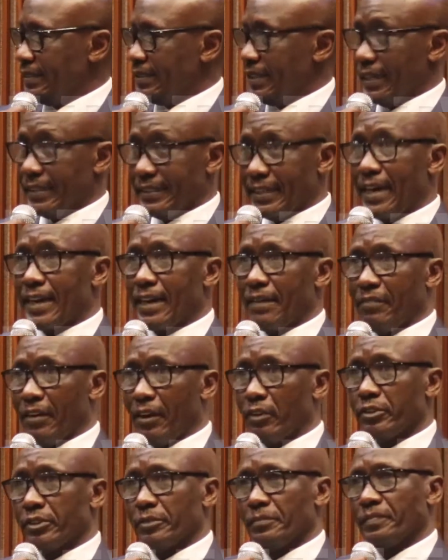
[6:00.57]
and
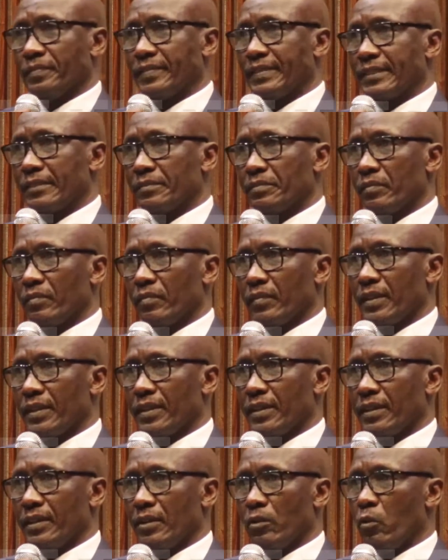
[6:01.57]
thereabout,
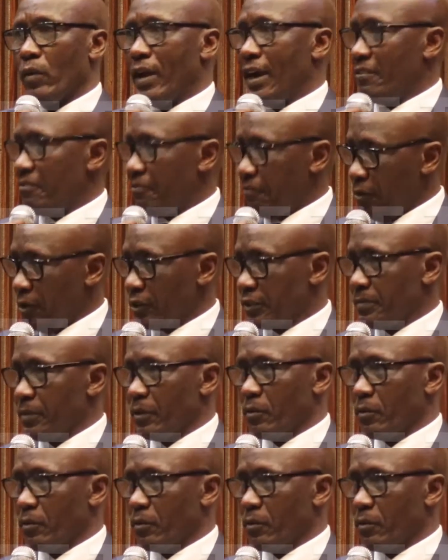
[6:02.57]
we are forced,